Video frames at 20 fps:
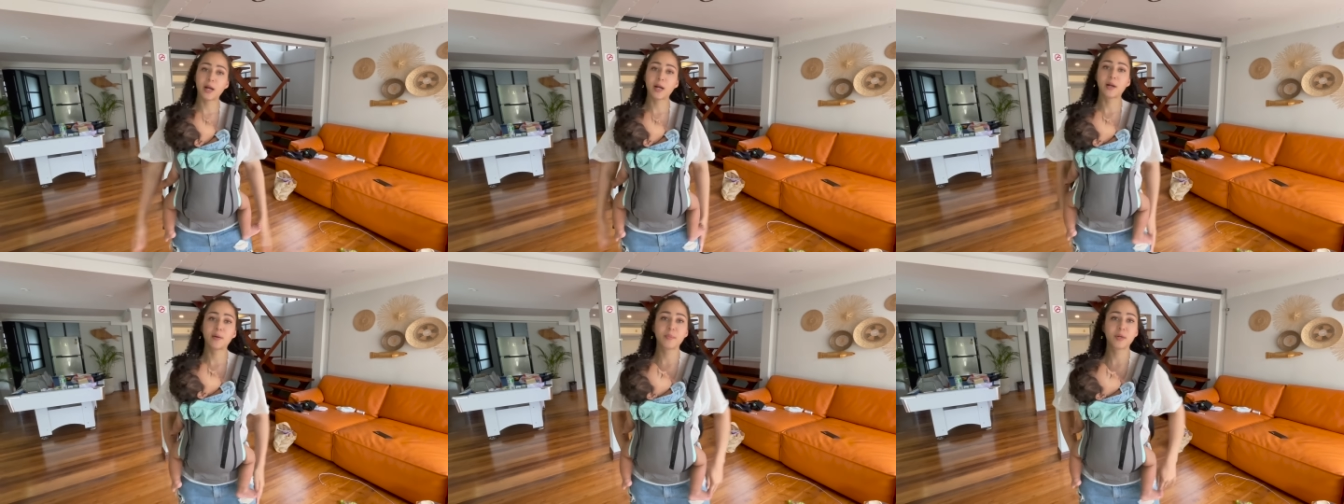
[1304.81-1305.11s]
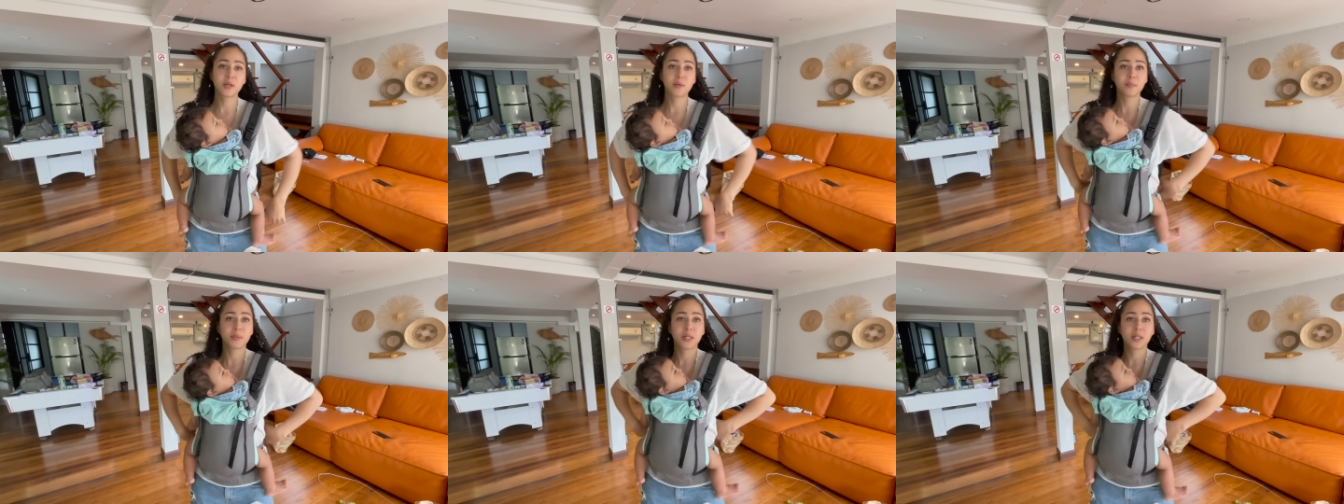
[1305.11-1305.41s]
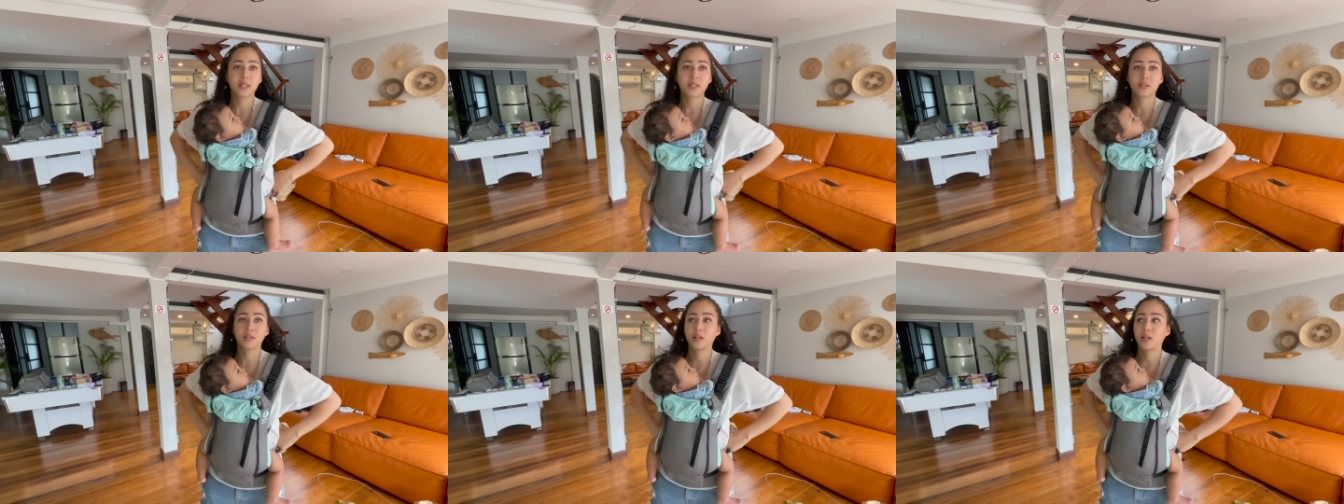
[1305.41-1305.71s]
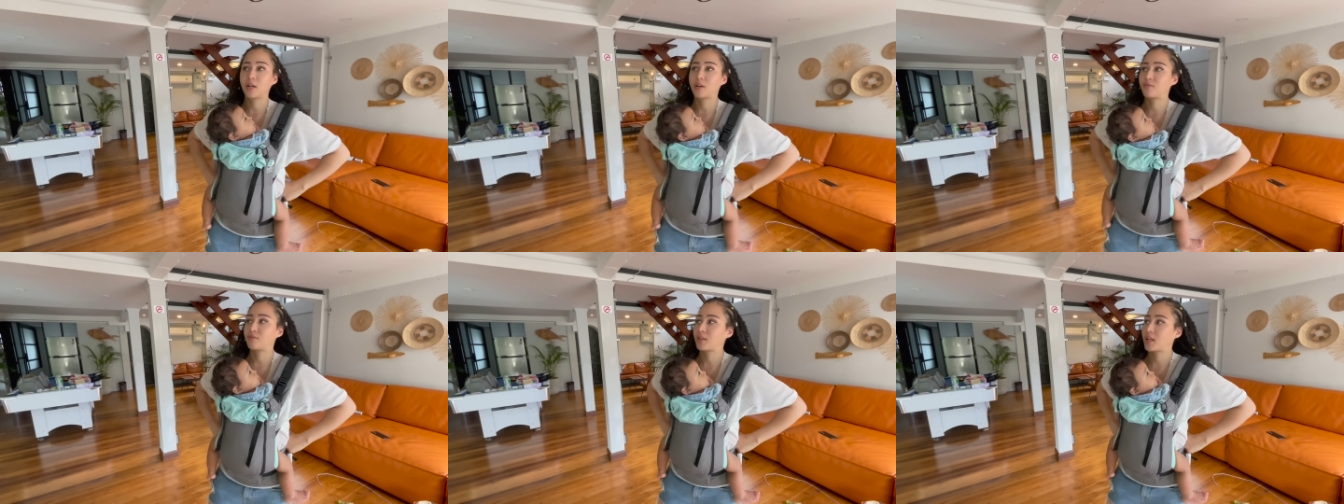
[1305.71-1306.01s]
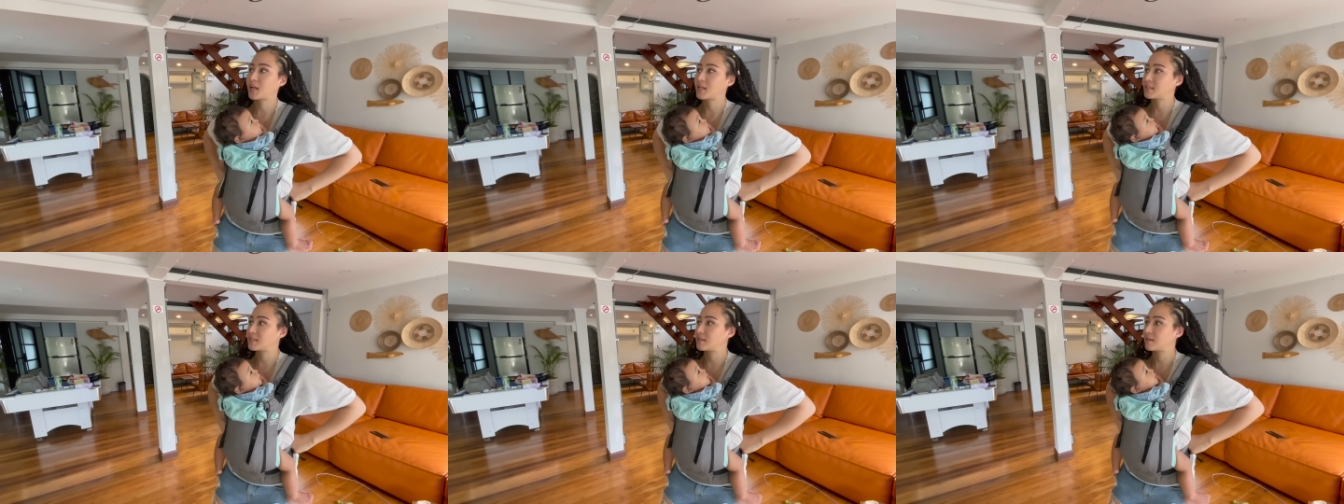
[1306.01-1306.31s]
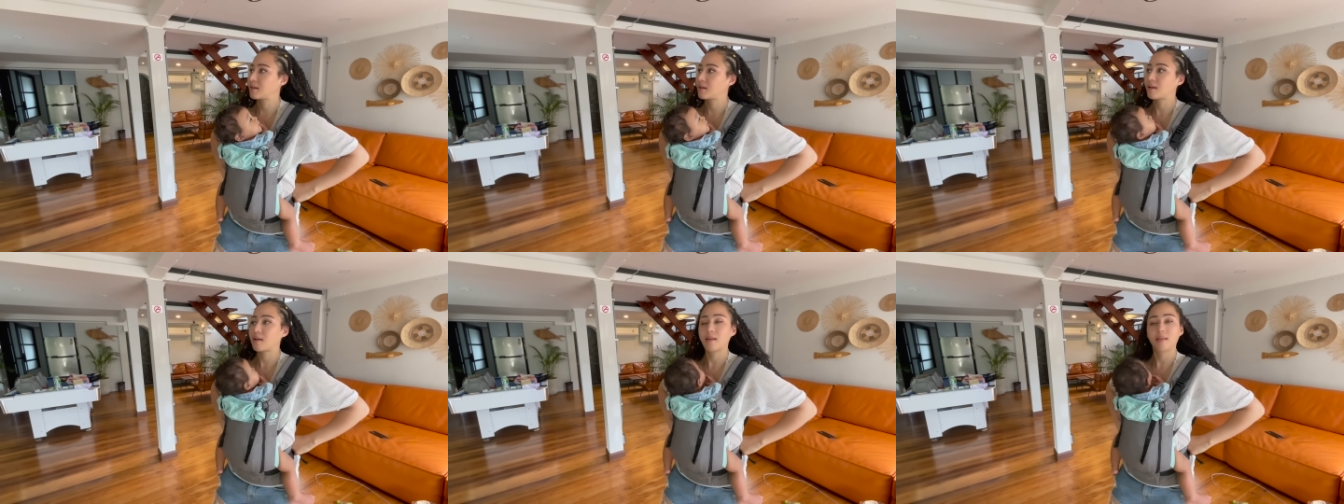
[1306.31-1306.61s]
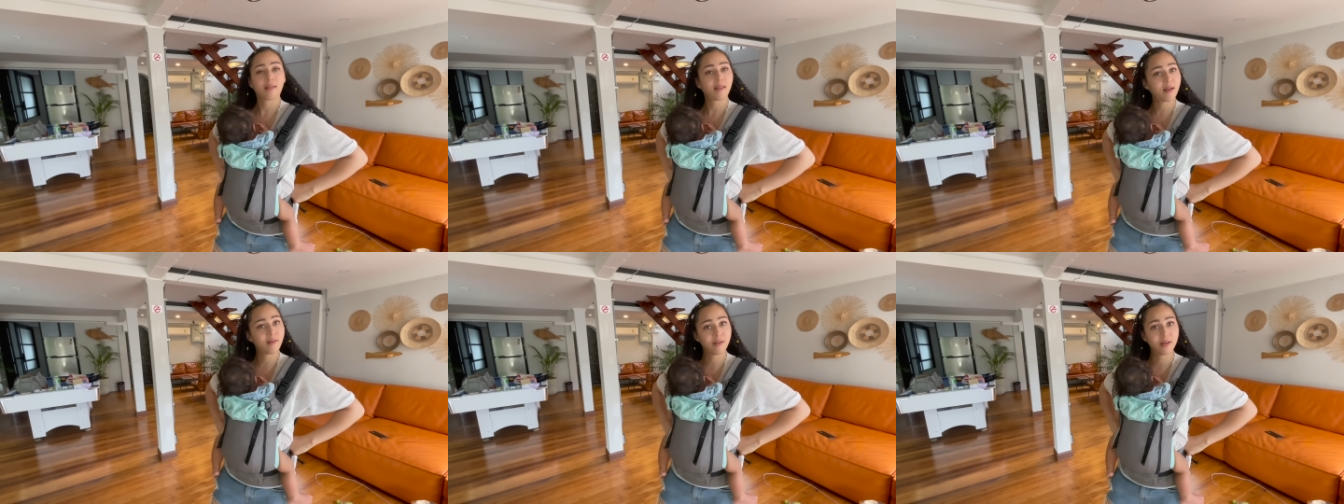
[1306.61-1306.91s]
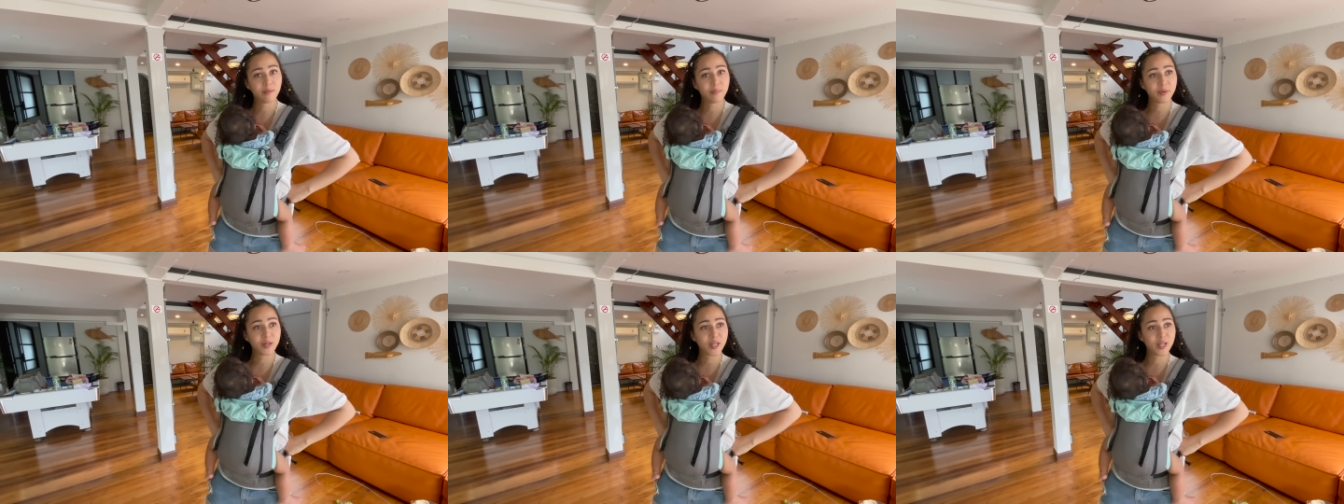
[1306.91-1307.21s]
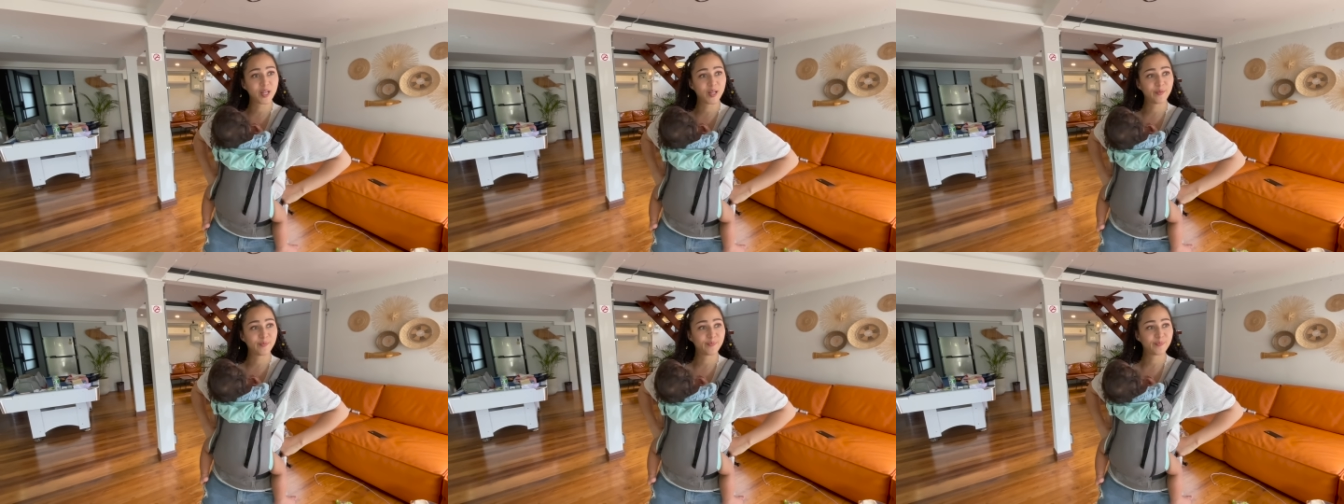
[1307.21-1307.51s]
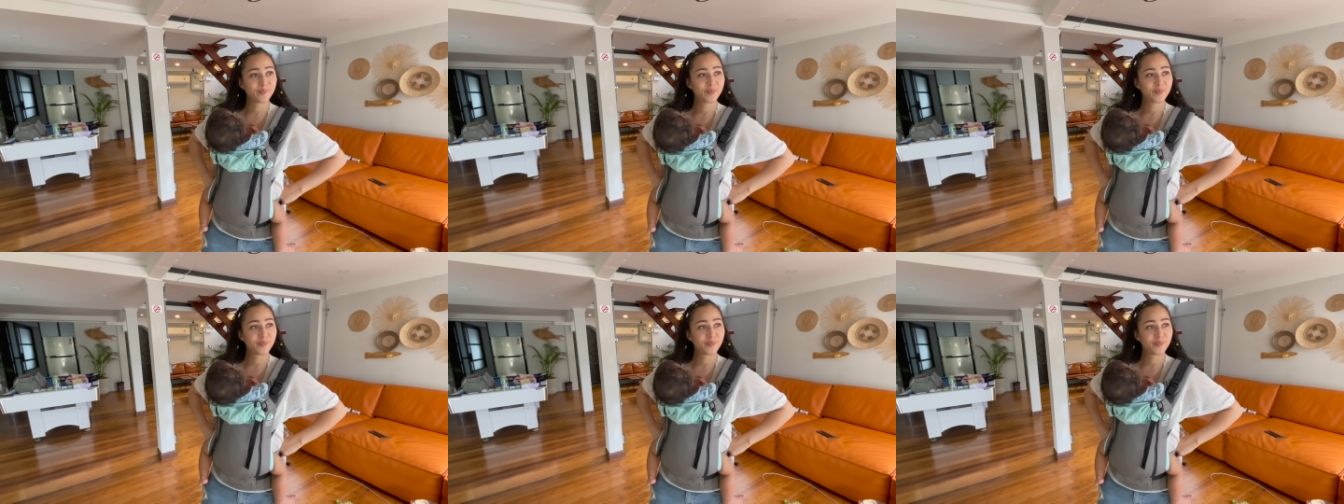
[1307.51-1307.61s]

Airbnb until our flight tonight at 11 p.m.